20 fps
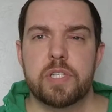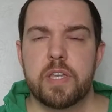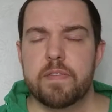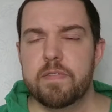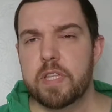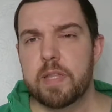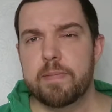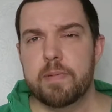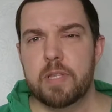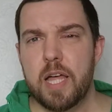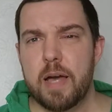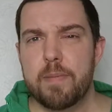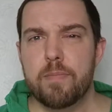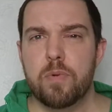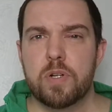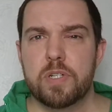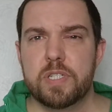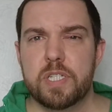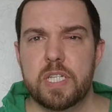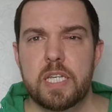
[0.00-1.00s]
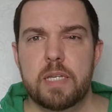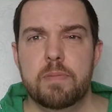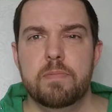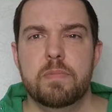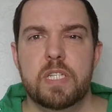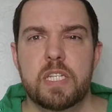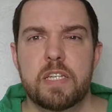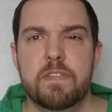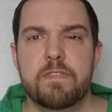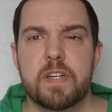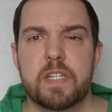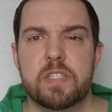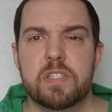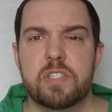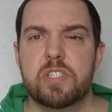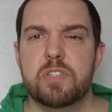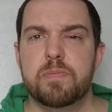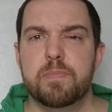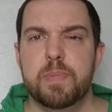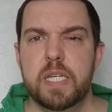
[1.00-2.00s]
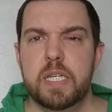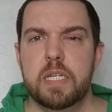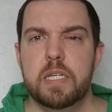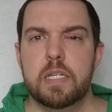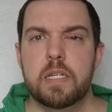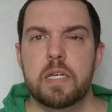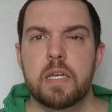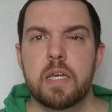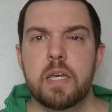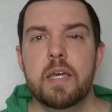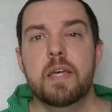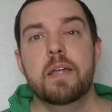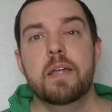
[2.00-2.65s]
giving them a lot more team defense speed,